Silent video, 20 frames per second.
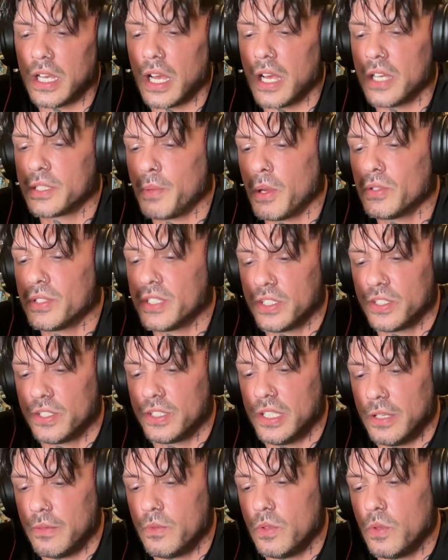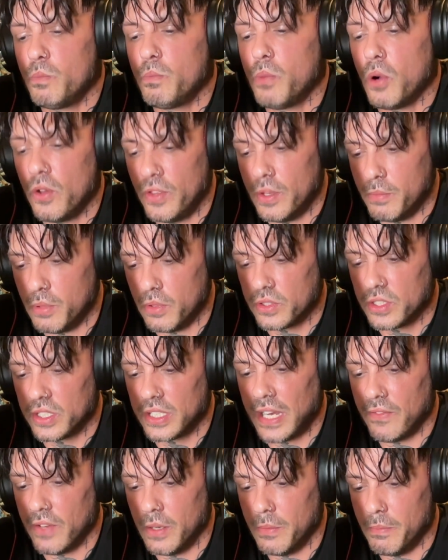I suppose putting the book
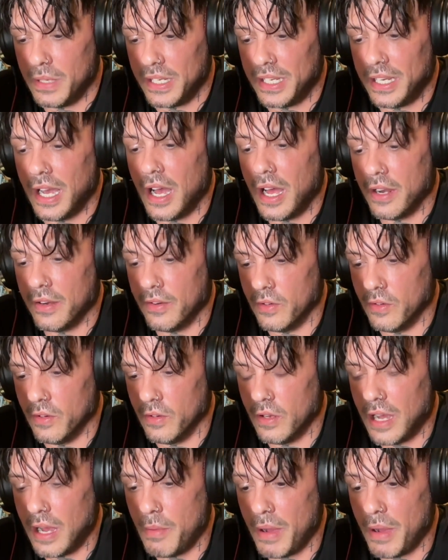together began